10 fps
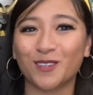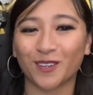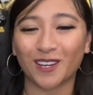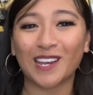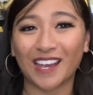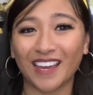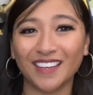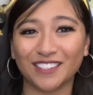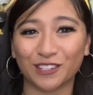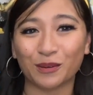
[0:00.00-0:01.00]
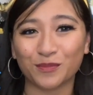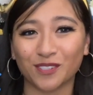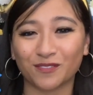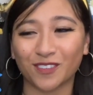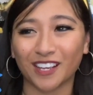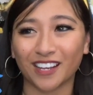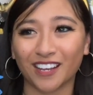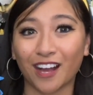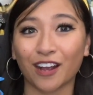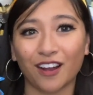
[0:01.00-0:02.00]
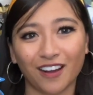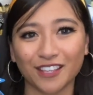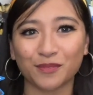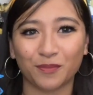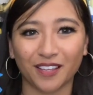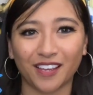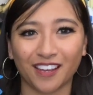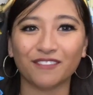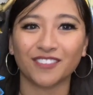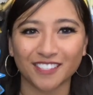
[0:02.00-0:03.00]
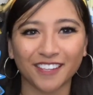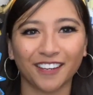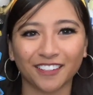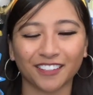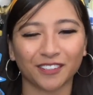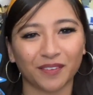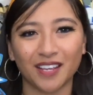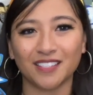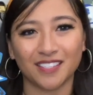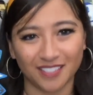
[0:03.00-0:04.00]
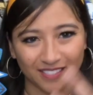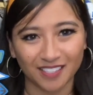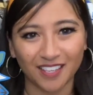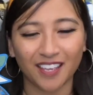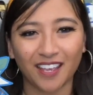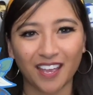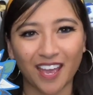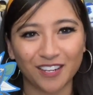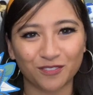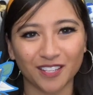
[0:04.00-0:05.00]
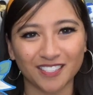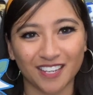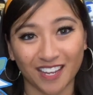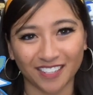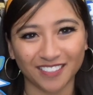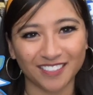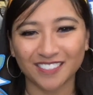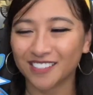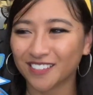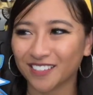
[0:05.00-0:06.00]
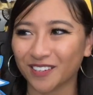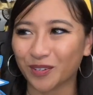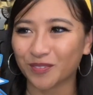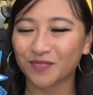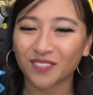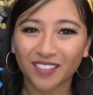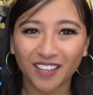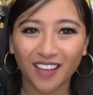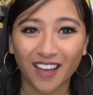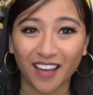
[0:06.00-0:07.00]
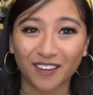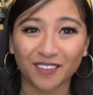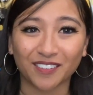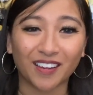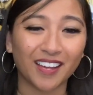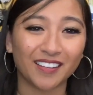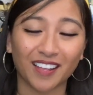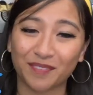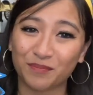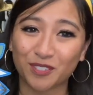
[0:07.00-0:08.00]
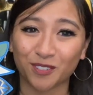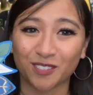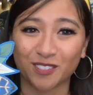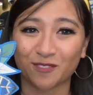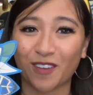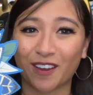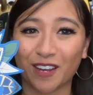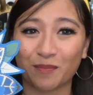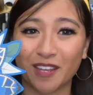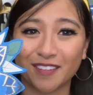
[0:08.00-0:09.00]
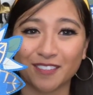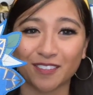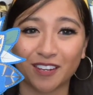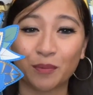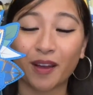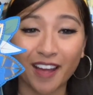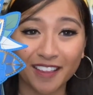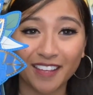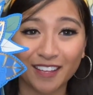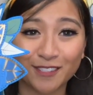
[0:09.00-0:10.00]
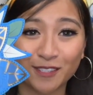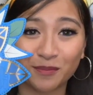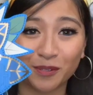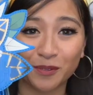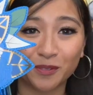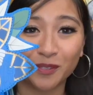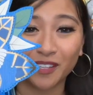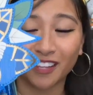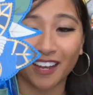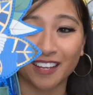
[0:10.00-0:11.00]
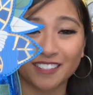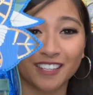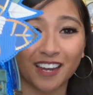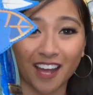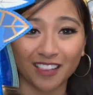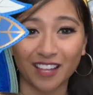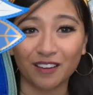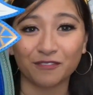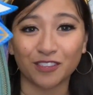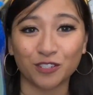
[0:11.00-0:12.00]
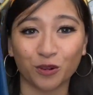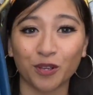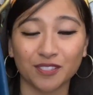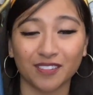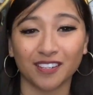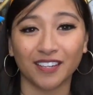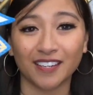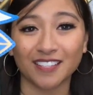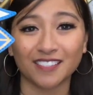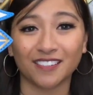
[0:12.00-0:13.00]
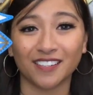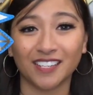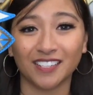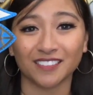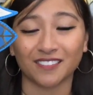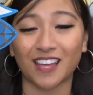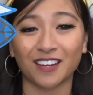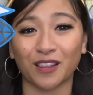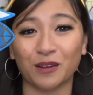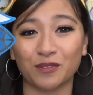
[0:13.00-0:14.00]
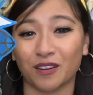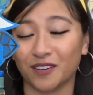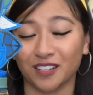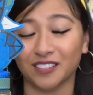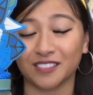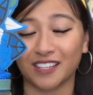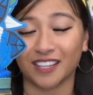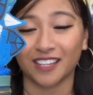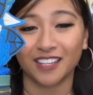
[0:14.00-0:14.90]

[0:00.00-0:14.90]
you're gonna get in terms of like a cosplay of this character, right? Is his headdress and necklace. So I don't know, I'm sure there's varying opinions on it, but I think it's super cool. And like I said, I love the choice of the iridescent on here, so that alone already is like,